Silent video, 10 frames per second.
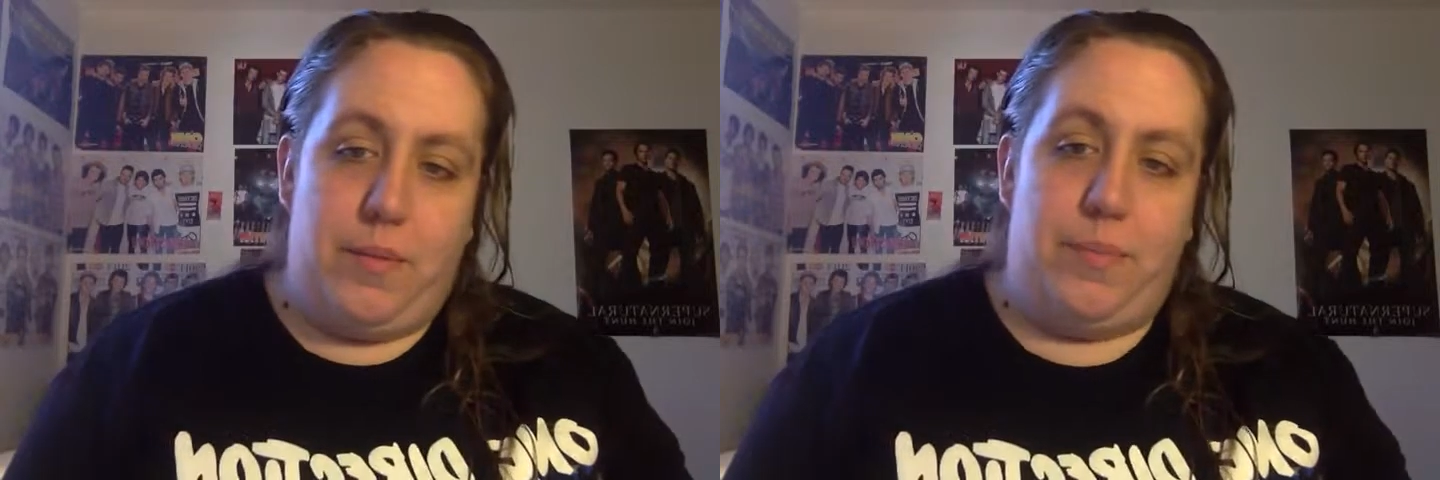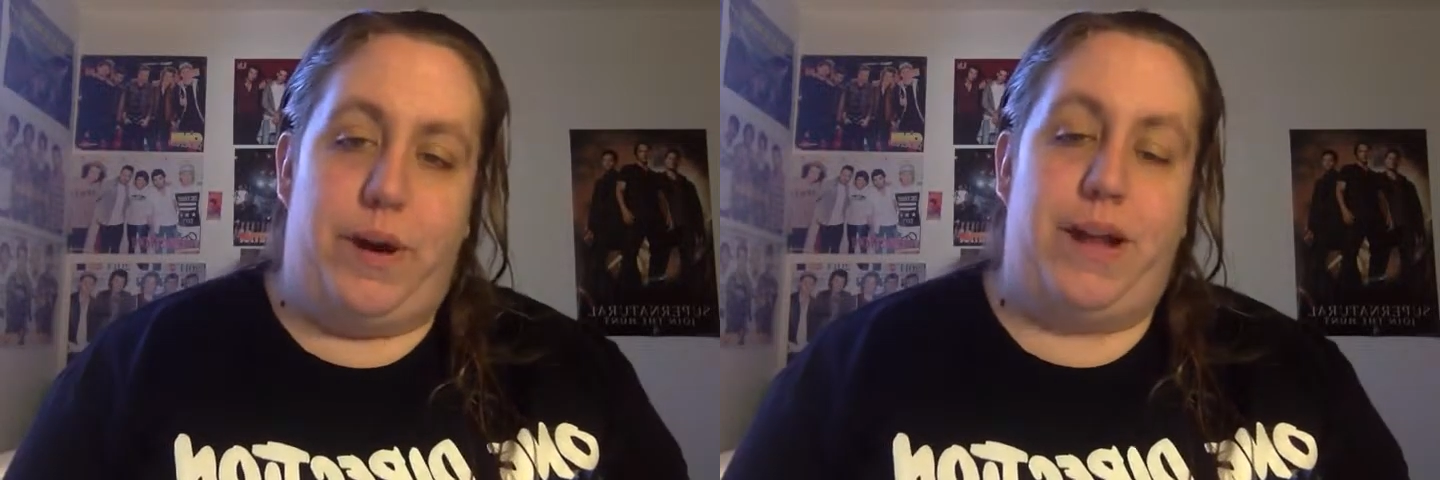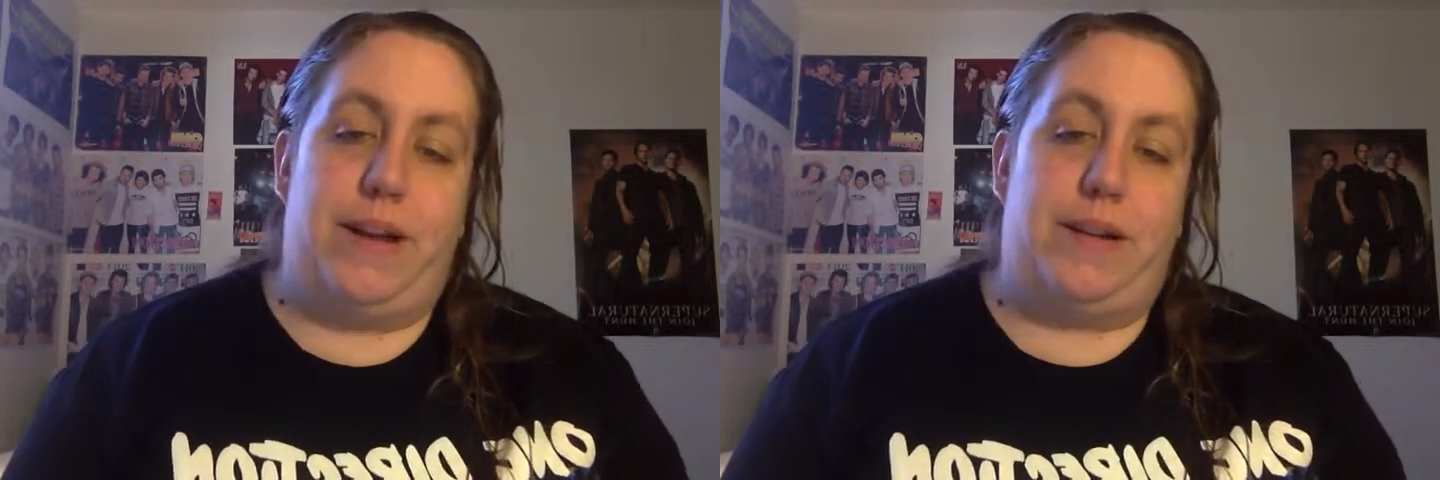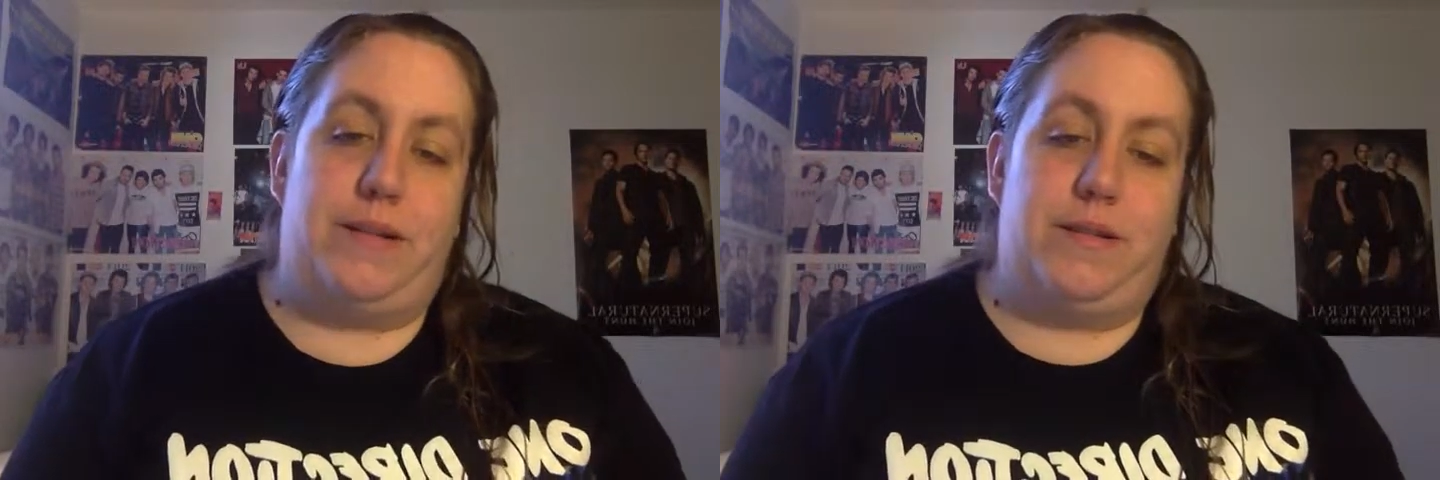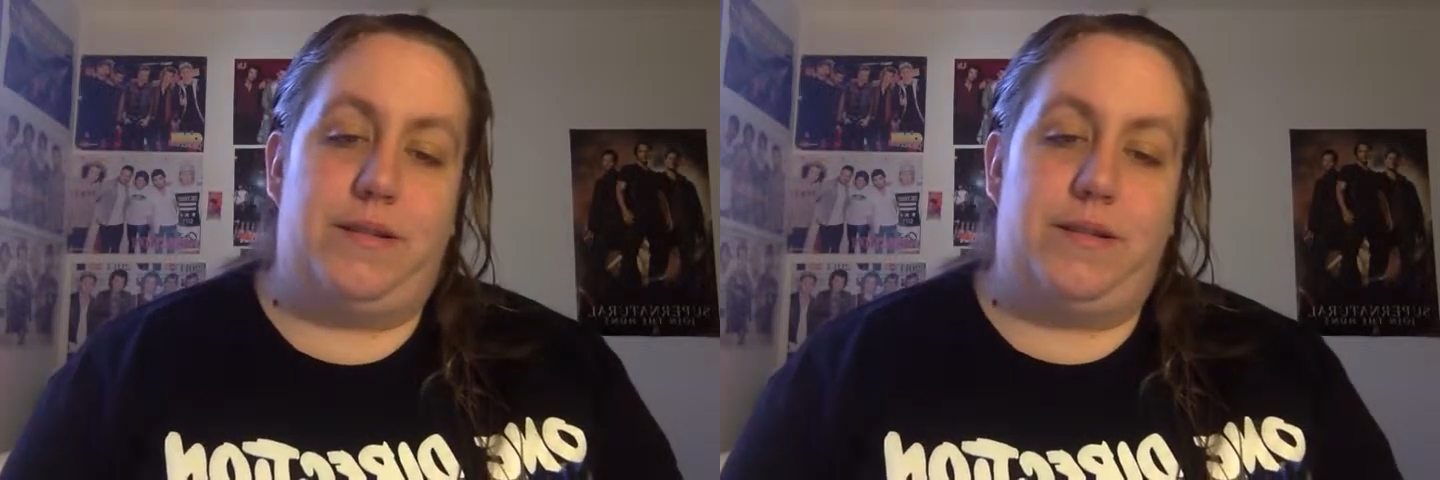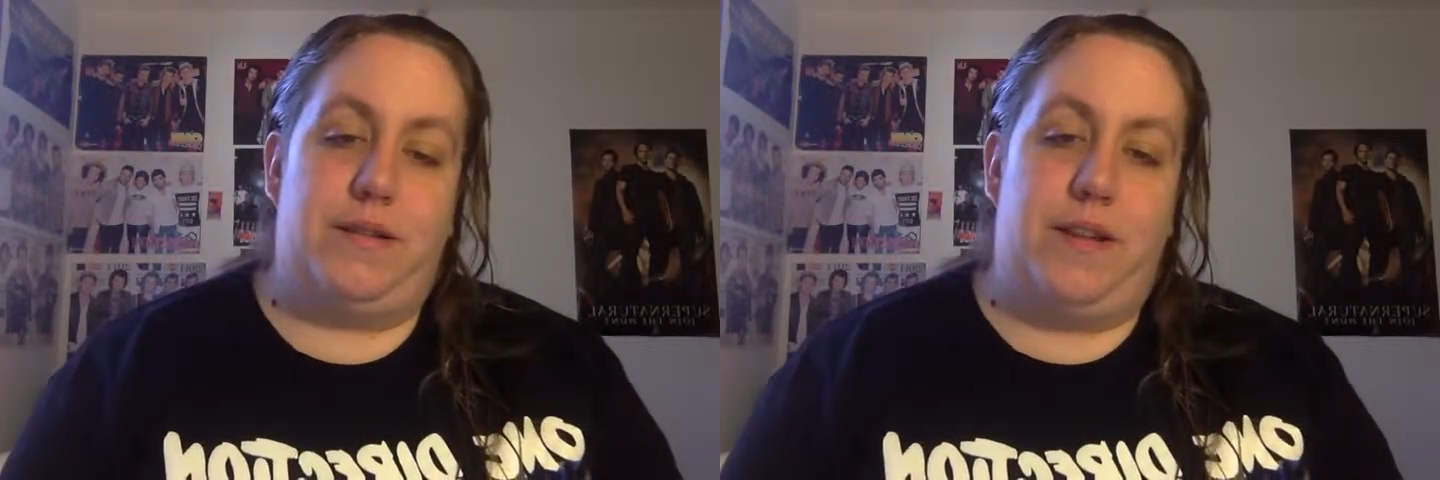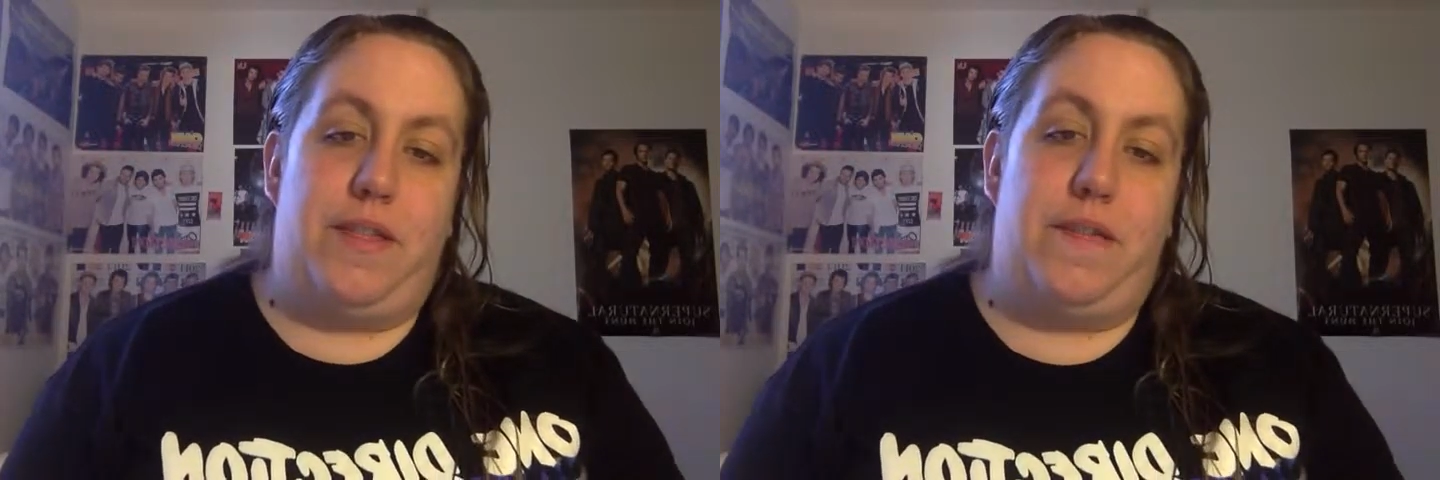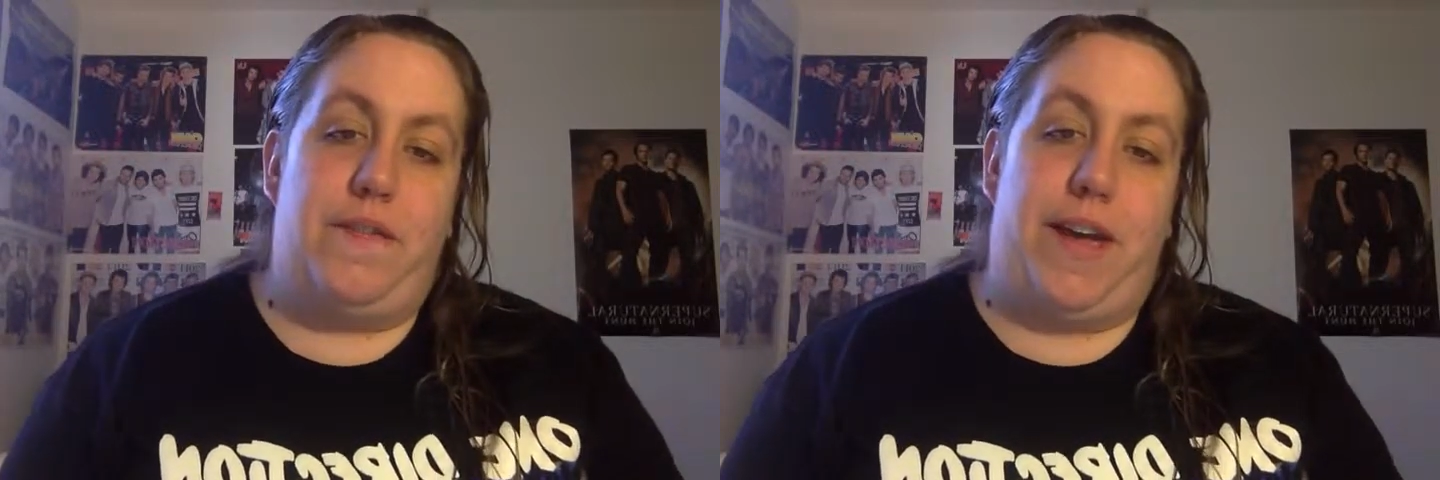But
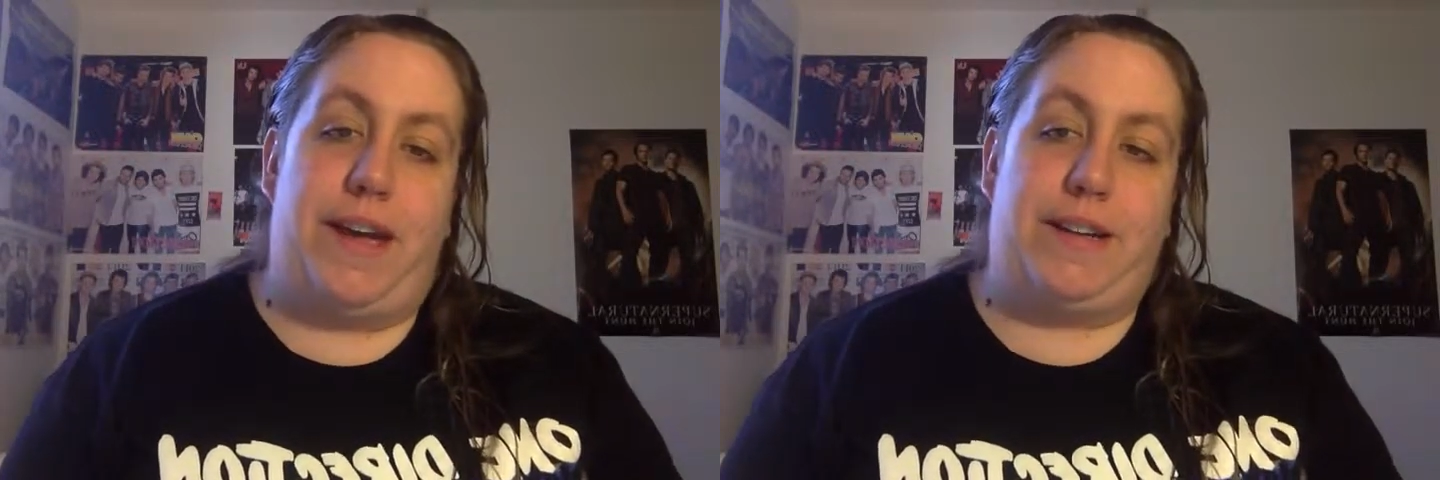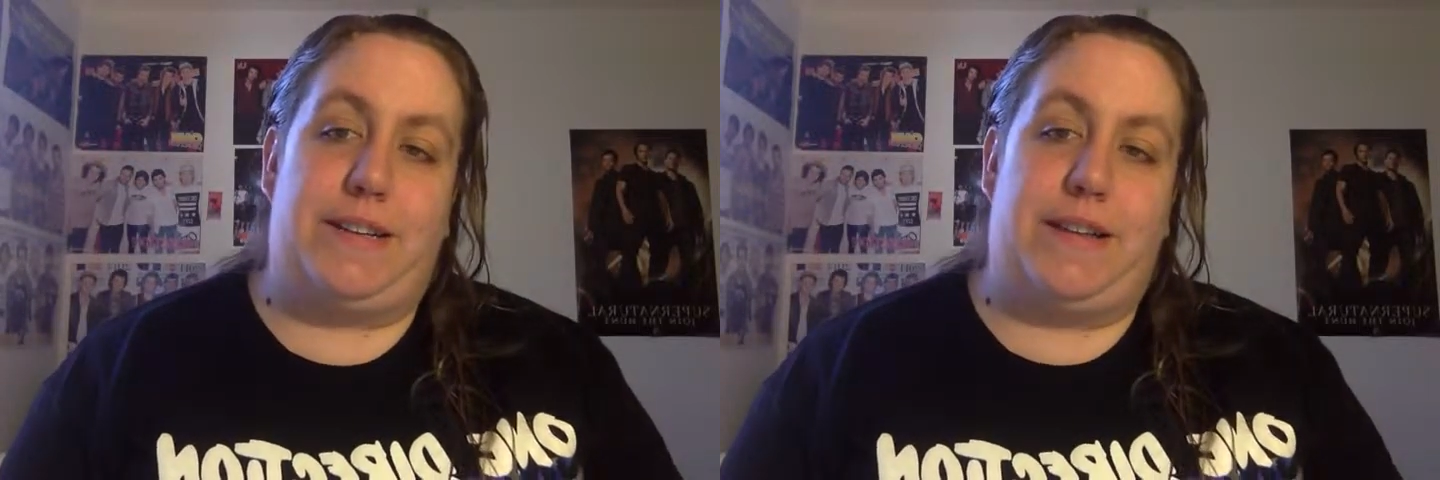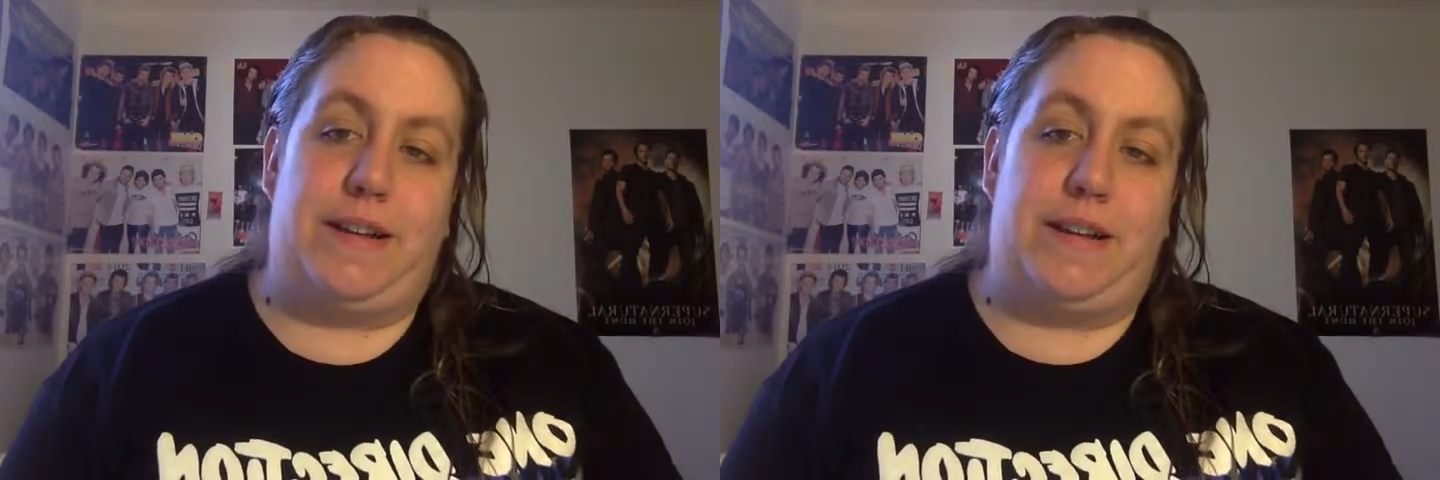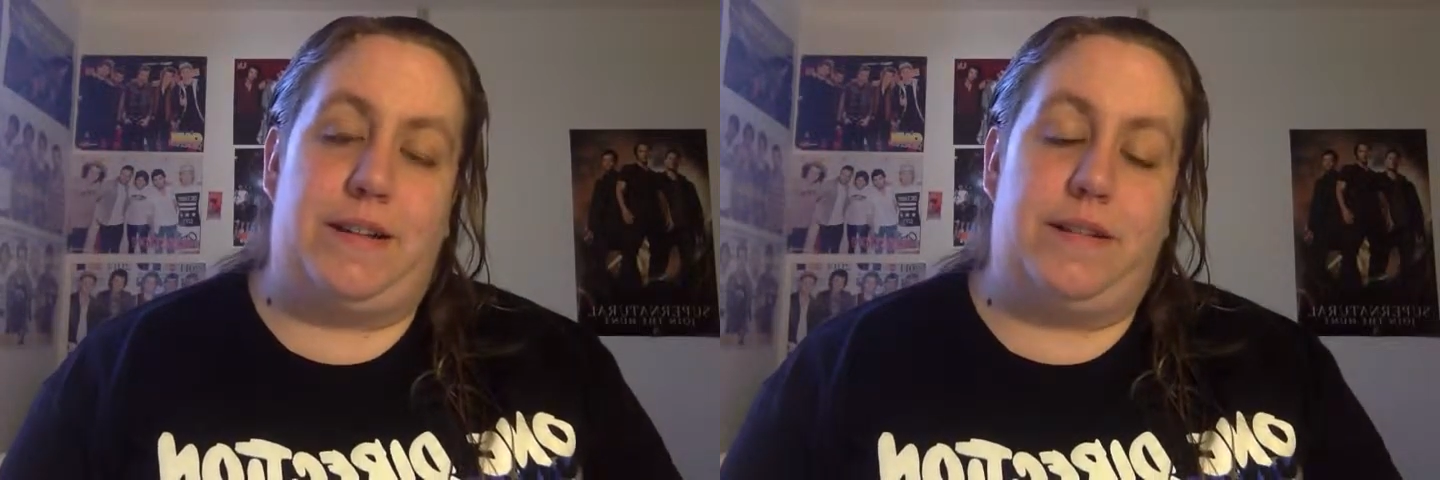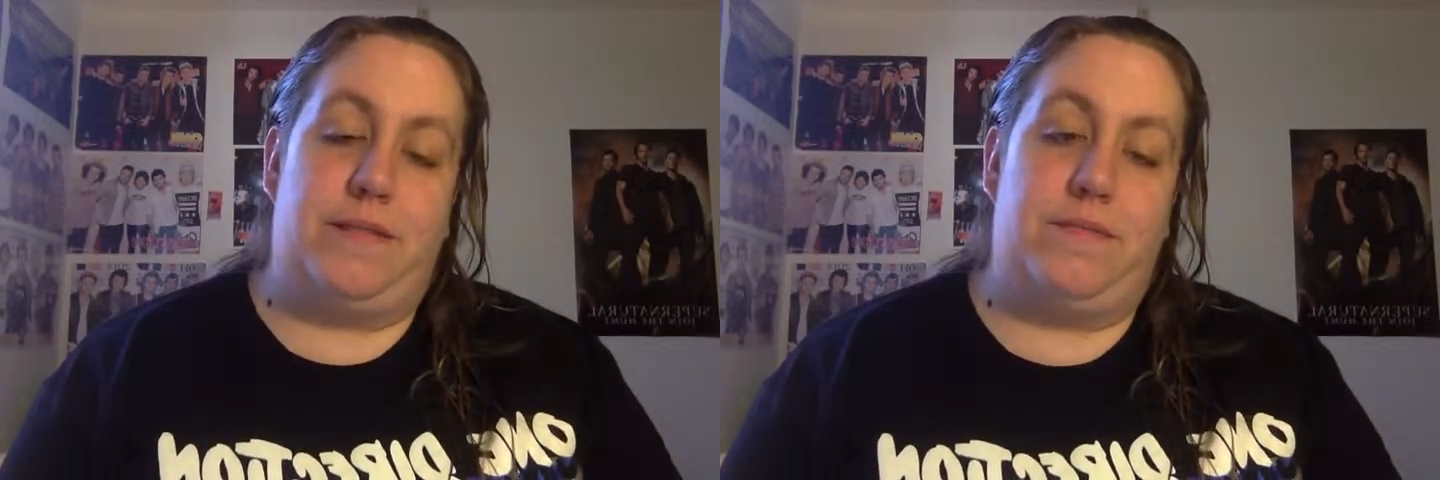the fact that